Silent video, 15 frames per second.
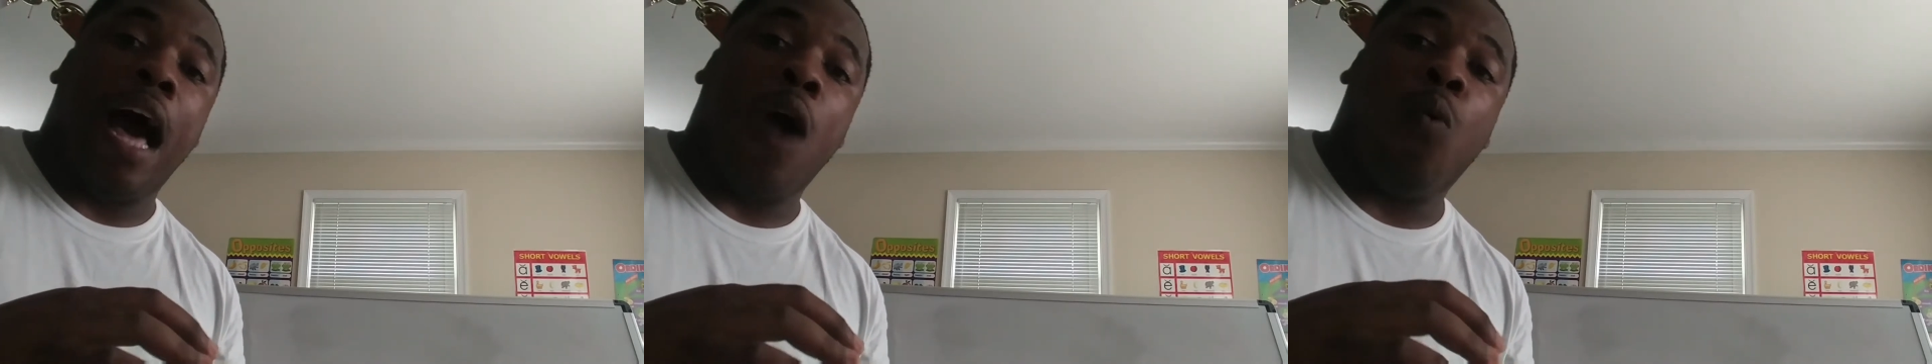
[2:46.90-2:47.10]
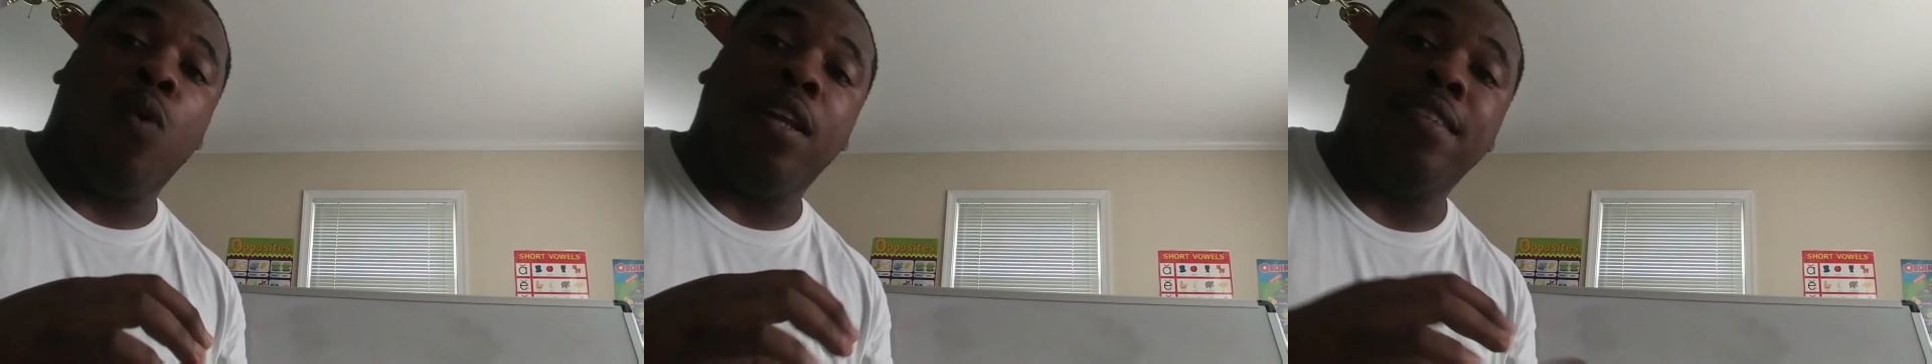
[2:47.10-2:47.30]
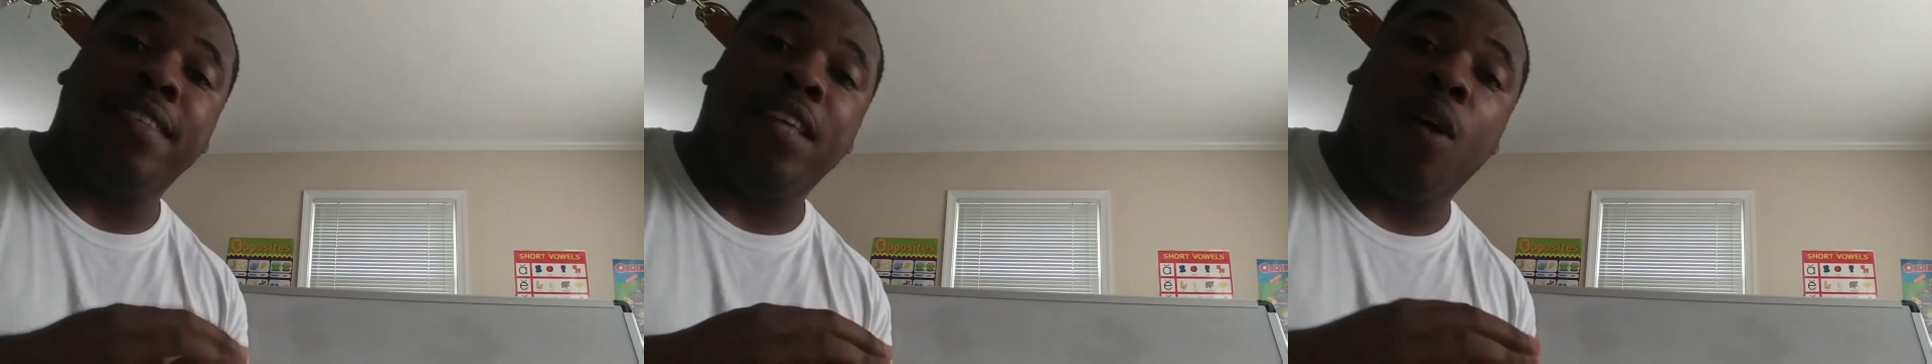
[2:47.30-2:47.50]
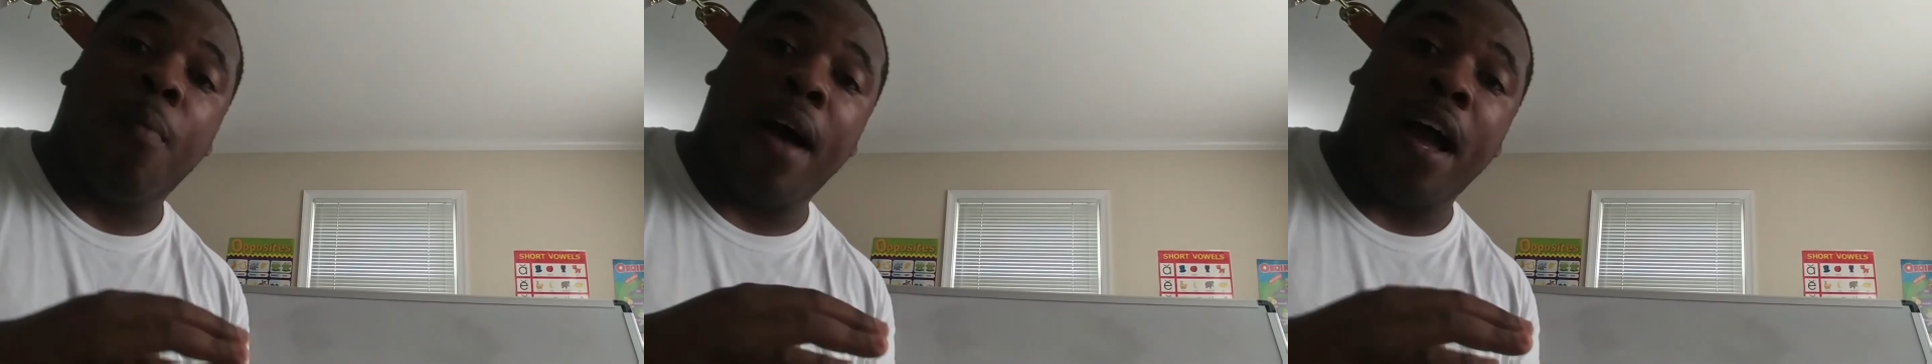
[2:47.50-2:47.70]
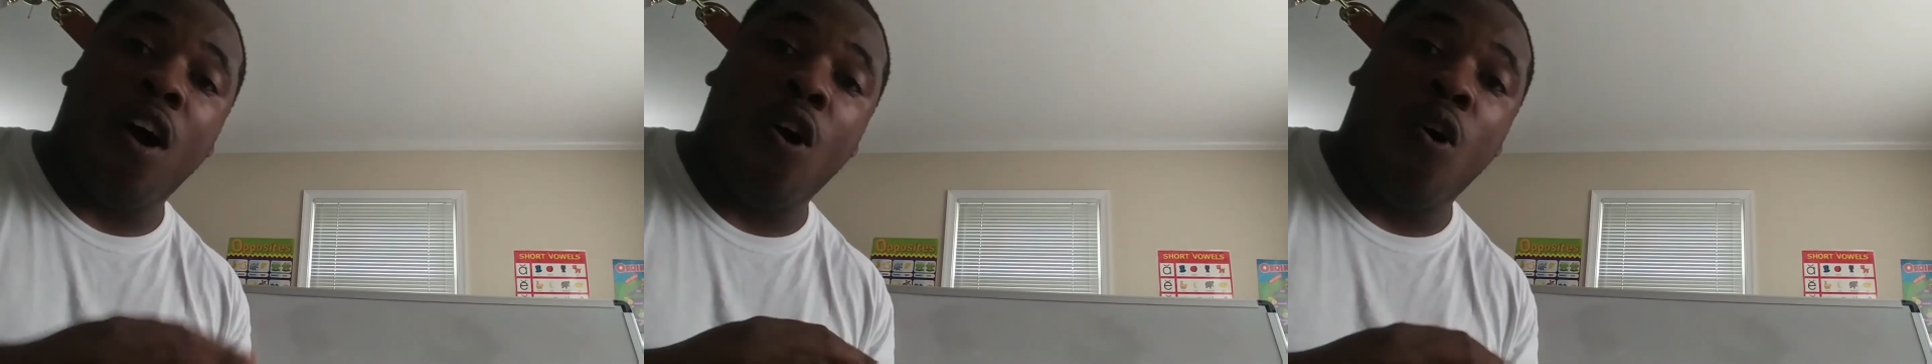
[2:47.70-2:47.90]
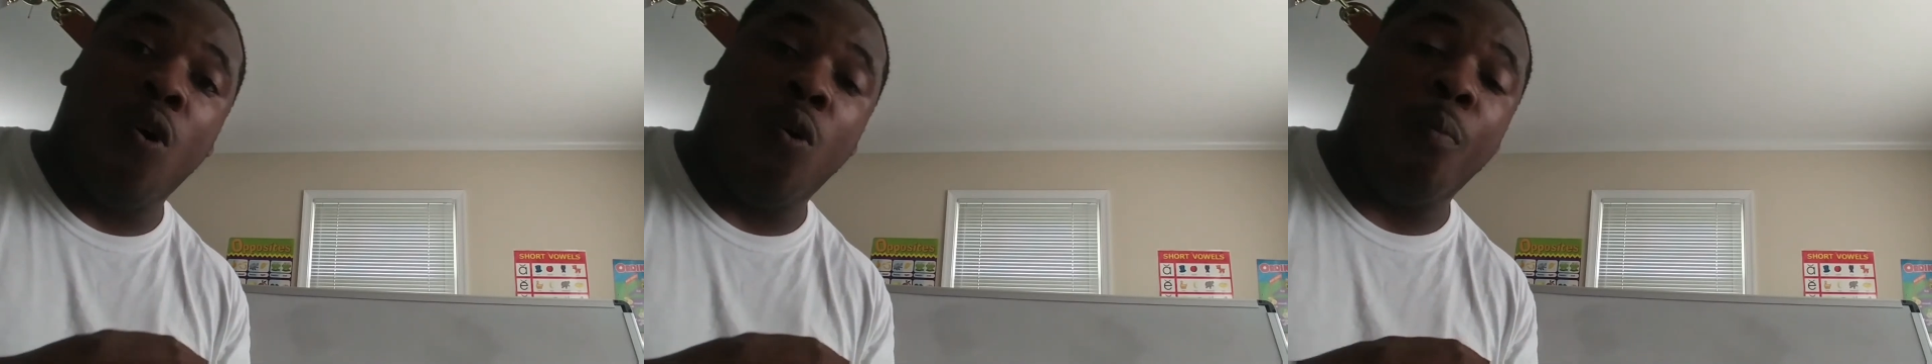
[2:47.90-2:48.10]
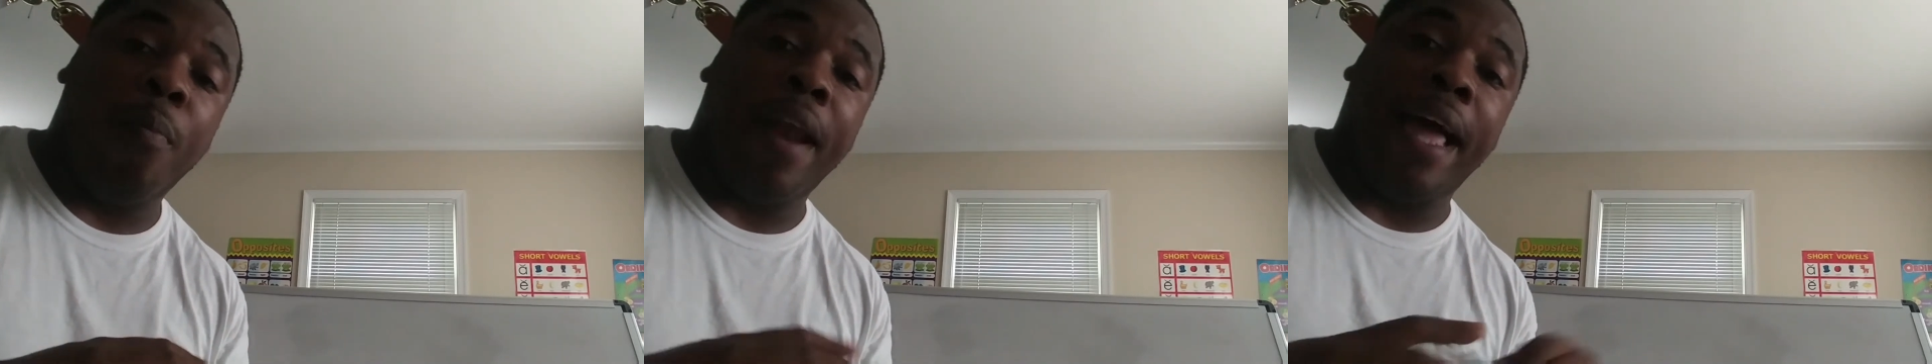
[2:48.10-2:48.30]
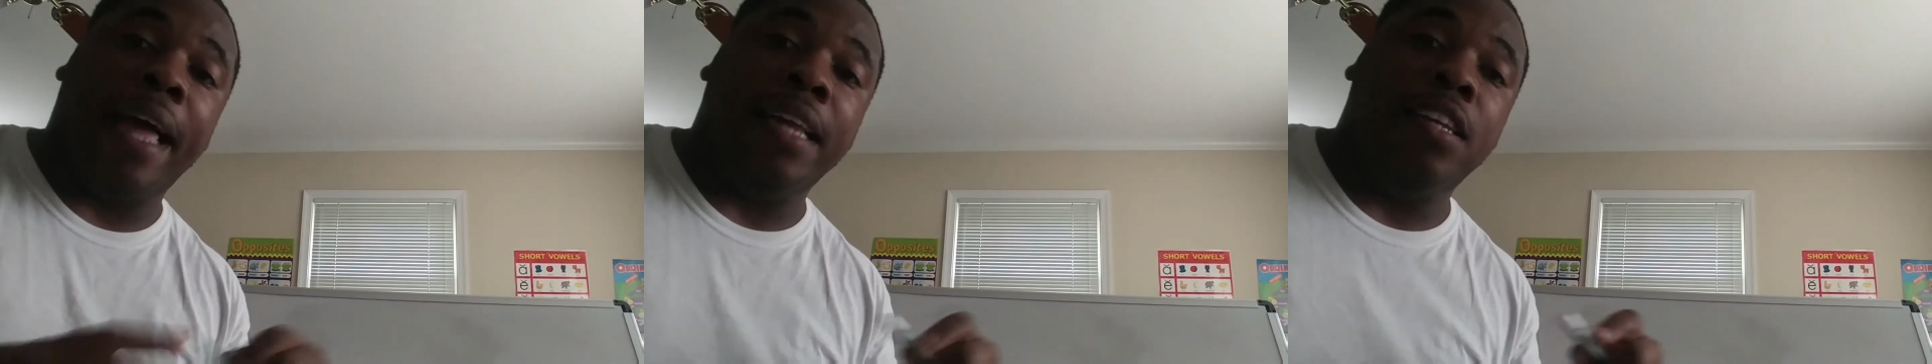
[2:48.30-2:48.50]
I want to sell my home, but
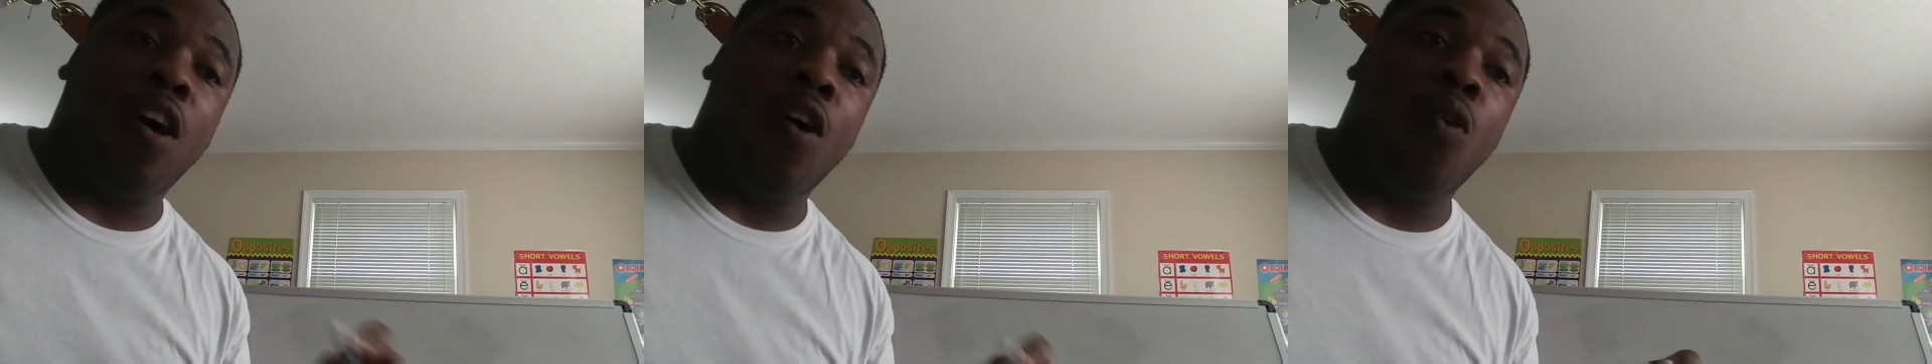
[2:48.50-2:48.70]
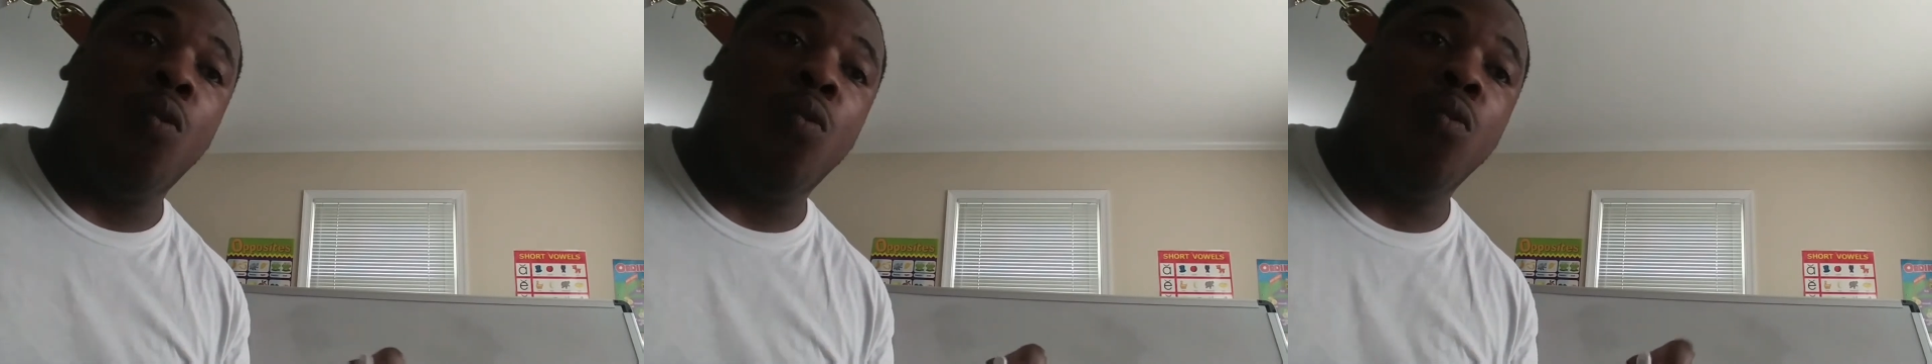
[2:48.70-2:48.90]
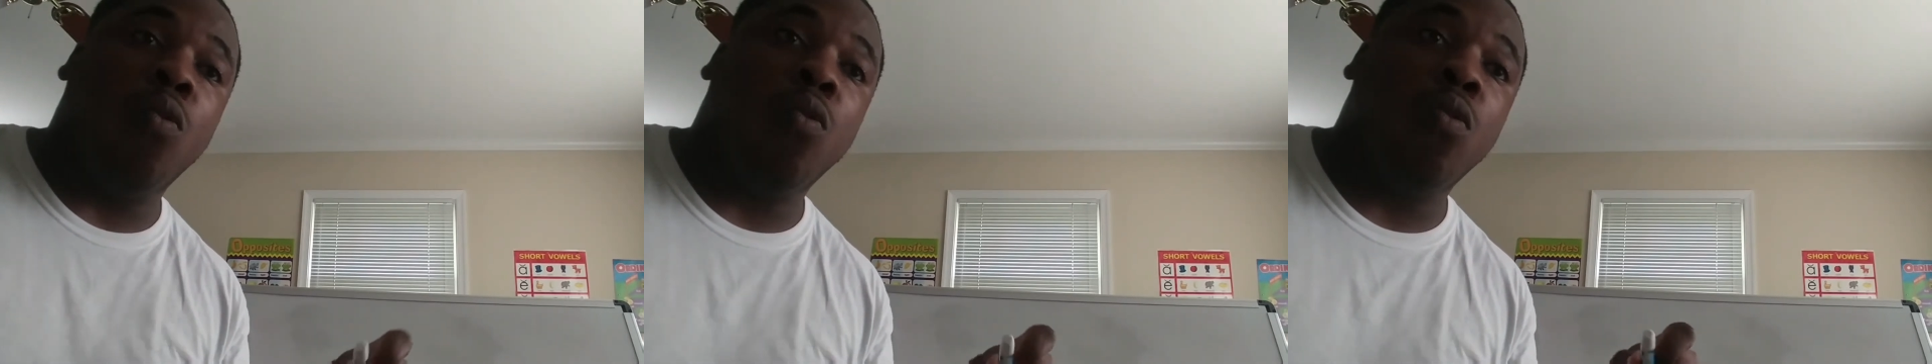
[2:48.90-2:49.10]
I don't